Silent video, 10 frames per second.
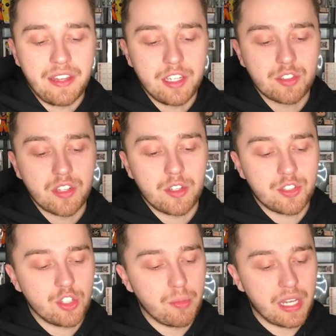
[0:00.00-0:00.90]
And here's another
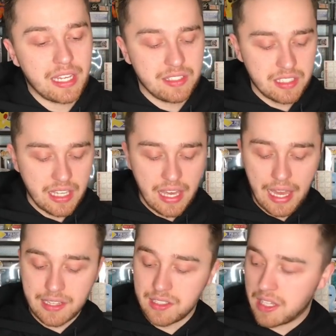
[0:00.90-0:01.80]
steelbook I did get.
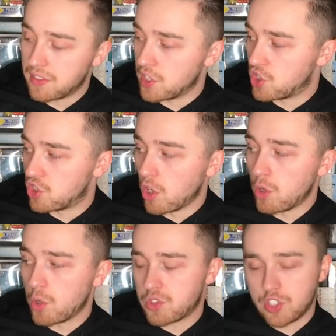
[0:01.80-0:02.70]
I did get the
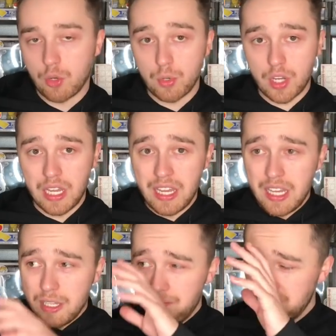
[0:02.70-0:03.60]
Solo steelbook.
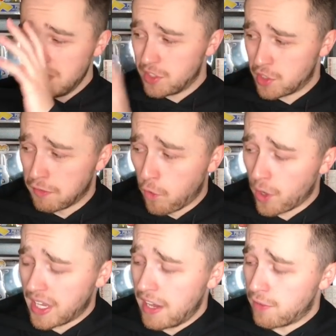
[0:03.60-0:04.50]
It's the
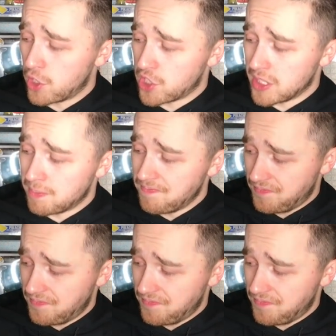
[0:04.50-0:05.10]
4K version.